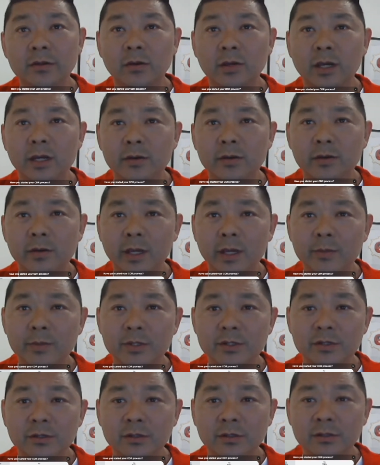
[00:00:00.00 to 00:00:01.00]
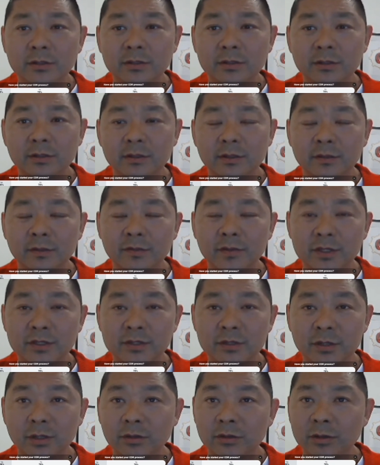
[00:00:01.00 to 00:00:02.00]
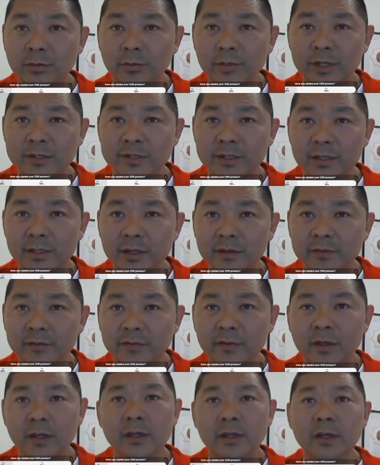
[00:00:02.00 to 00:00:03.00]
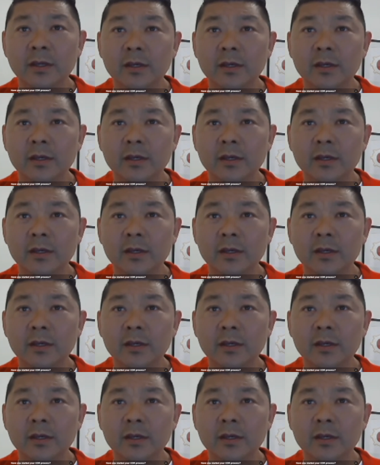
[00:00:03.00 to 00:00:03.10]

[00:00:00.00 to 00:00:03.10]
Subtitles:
your career episode, if it's not complex enough,